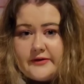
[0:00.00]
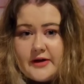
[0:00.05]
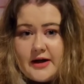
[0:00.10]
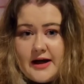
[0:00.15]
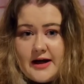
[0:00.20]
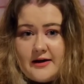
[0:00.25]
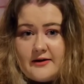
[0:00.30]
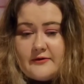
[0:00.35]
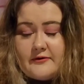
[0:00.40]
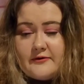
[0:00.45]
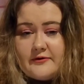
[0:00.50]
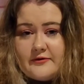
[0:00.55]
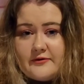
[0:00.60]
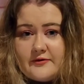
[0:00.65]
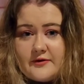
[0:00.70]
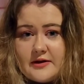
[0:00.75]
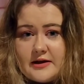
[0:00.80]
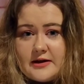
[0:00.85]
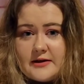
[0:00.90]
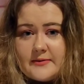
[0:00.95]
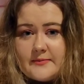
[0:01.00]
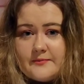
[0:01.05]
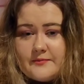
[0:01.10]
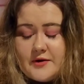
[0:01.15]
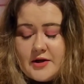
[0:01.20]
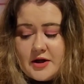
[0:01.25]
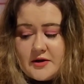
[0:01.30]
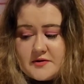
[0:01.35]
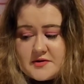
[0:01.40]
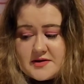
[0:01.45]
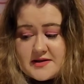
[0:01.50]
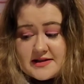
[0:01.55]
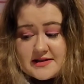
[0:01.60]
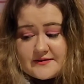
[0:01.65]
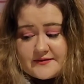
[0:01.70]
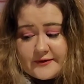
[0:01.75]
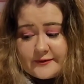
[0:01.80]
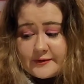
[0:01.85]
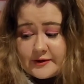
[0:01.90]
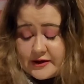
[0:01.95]
you have um, used
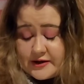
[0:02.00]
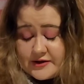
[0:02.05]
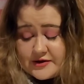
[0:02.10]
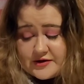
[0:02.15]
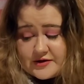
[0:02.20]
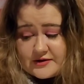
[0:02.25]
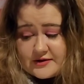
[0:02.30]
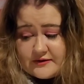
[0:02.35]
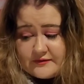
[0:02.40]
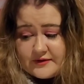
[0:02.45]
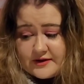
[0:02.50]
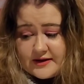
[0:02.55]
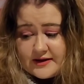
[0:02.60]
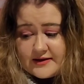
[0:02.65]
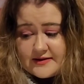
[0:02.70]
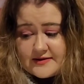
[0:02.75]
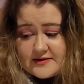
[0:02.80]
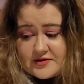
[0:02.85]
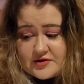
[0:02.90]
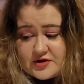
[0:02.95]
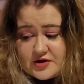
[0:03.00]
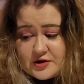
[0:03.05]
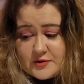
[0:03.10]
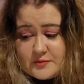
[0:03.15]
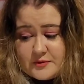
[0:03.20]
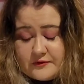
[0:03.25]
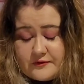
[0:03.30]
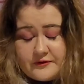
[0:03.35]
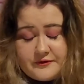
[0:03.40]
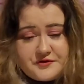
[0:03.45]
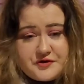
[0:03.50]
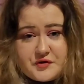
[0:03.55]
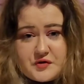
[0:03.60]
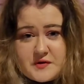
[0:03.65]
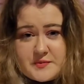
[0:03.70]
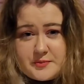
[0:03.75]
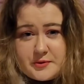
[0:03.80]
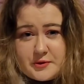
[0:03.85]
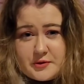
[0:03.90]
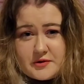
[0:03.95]
this foundation, if you think it's a dupe, if you've
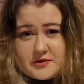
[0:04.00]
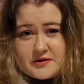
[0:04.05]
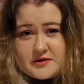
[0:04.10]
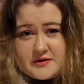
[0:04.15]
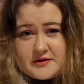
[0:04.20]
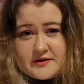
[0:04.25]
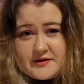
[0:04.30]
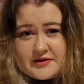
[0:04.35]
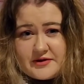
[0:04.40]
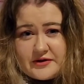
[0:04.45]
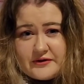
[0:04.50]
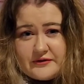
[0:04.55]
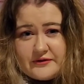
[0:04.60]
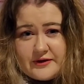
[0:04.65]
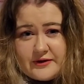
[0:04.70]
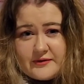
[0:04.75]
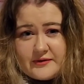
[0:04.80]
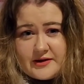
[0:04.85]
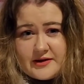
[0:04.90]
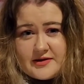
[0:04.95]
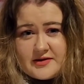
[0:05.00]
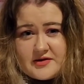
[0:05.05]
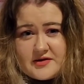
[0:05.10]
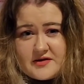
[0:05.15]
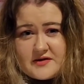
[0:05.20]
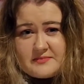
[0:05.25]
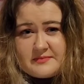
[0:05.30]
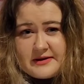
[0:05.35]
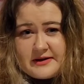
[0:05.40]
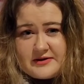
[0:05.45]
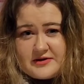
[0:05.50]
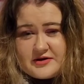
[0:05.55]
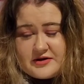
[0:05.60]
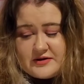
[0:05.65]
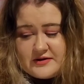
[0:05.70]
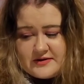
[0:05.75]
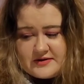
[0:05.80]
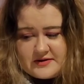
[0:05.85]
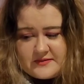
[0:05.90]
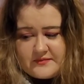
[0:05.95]
used both of the two foundations
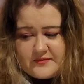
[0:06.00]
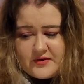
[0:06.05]
mentioned.